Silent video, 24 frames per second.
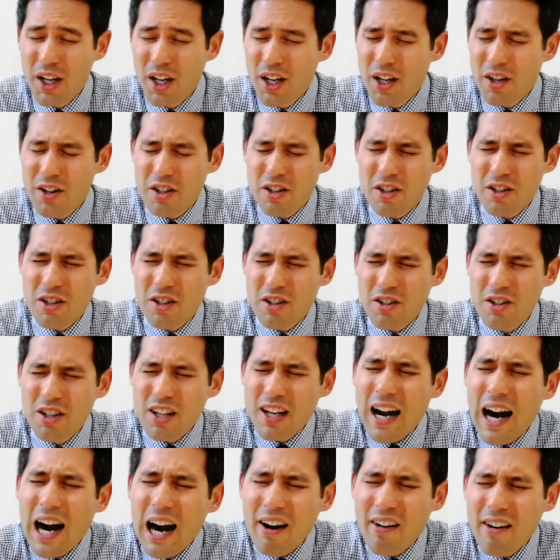That you
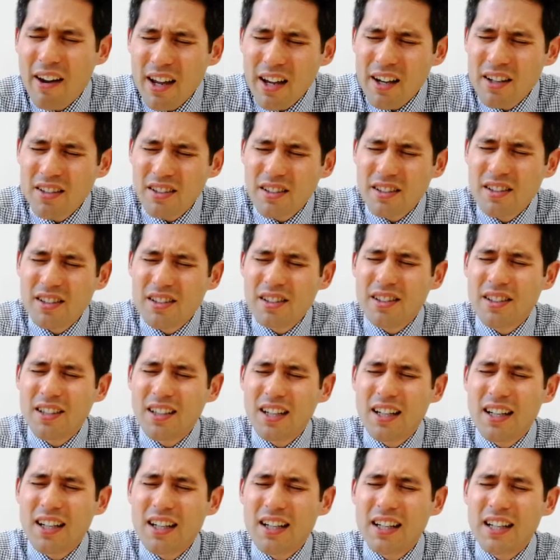carry us
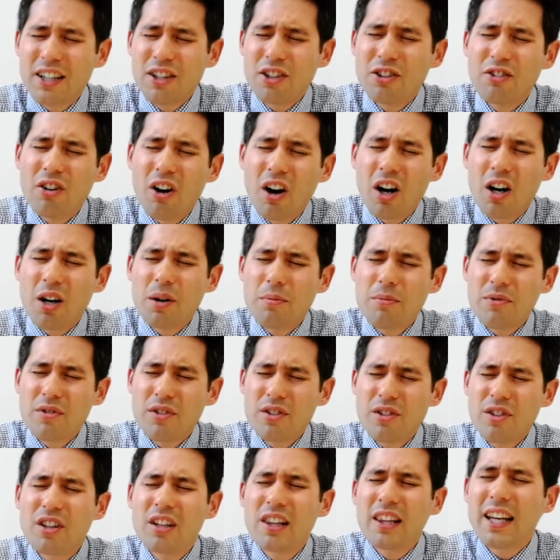in your arms, that
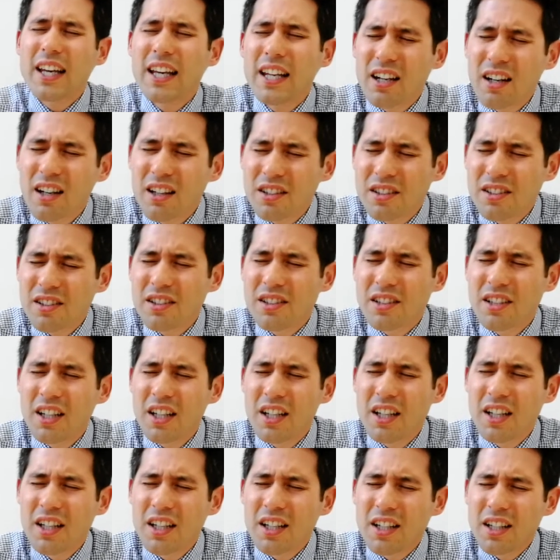you lead us
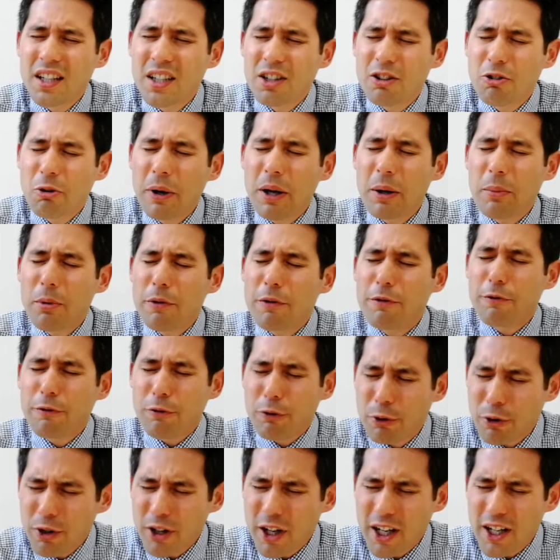going
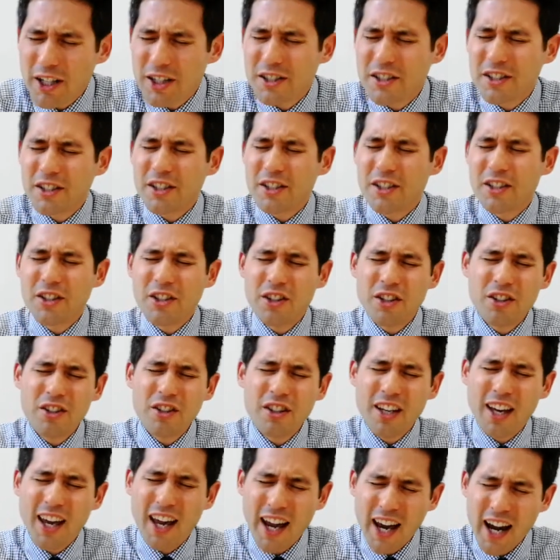before us, that you
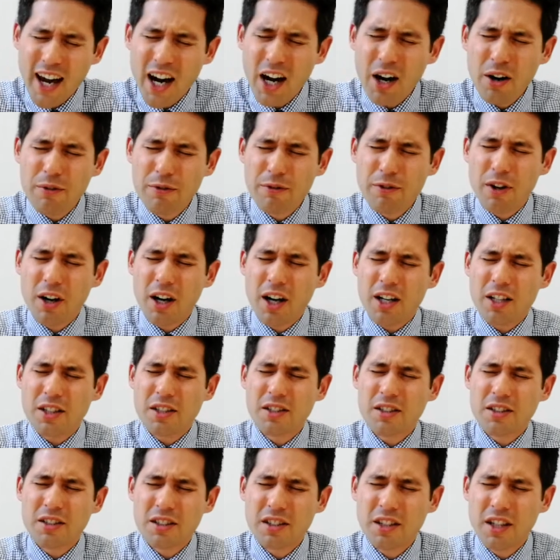care for
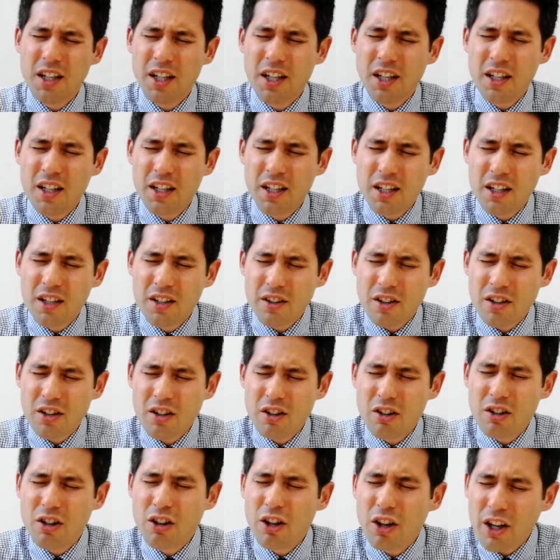us, that
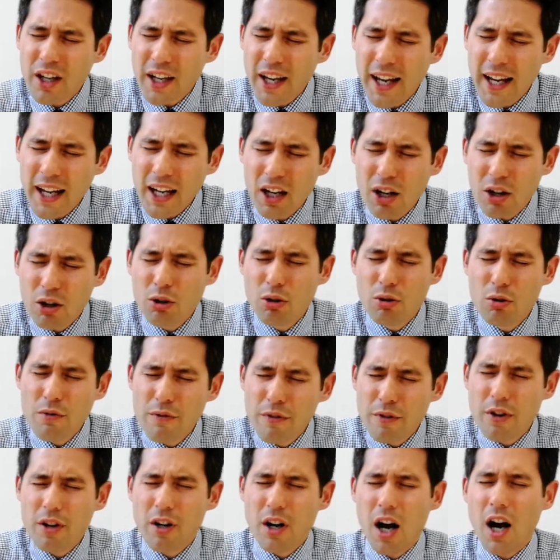you're looking
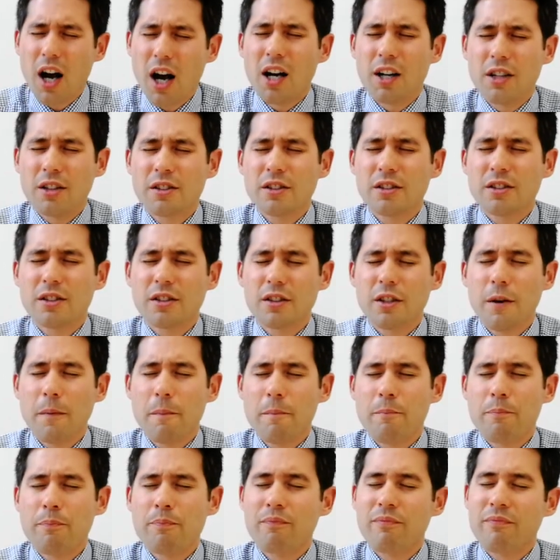over us.
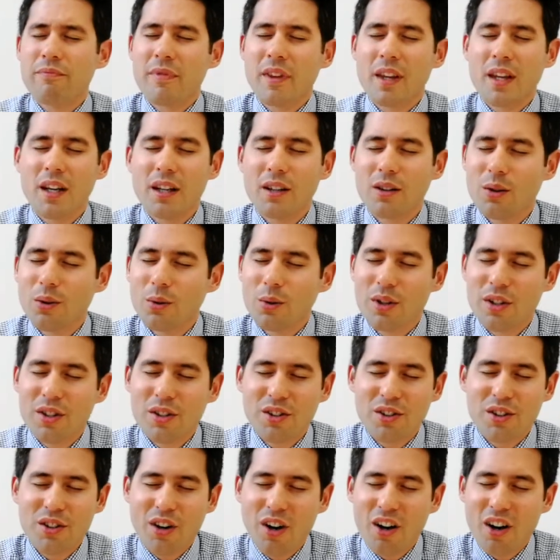Lord,
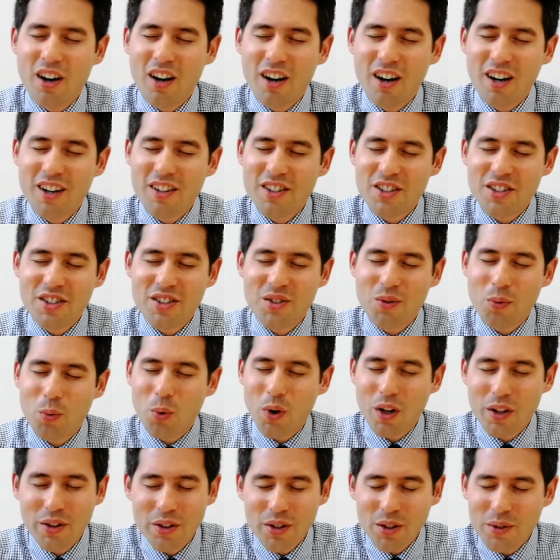you are just a
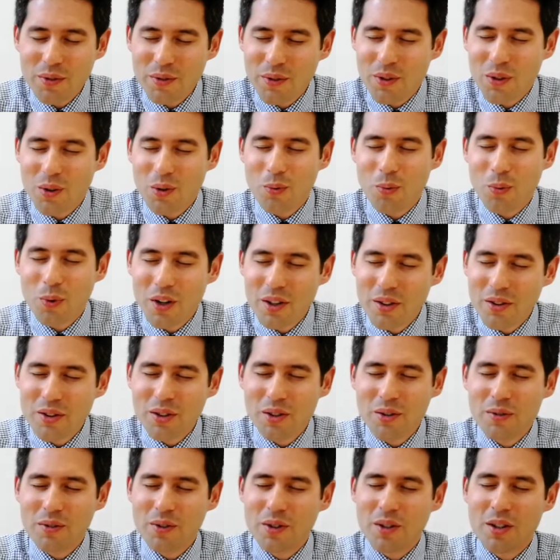wonderful,
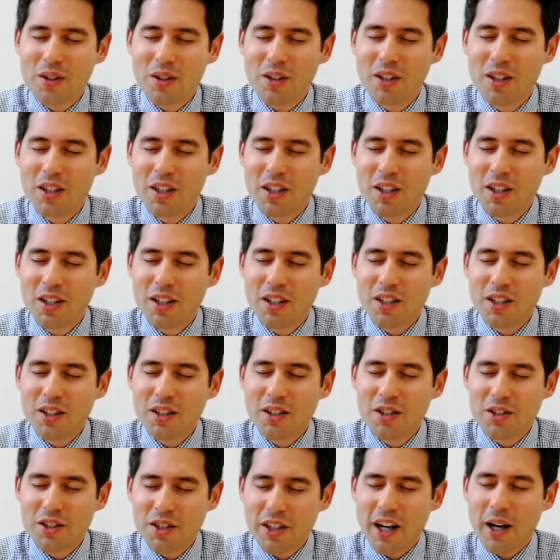wonderful
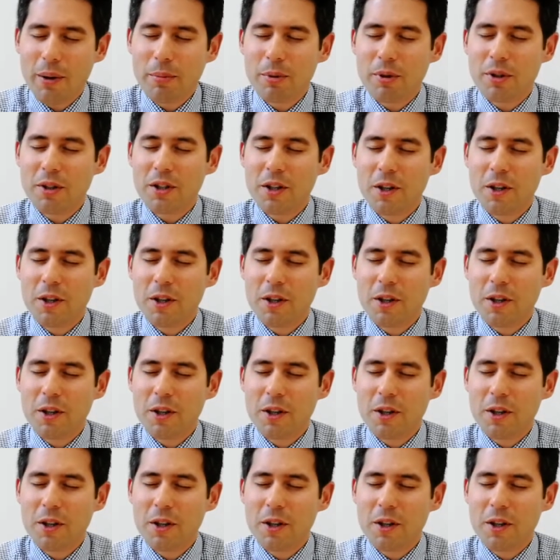shepherd.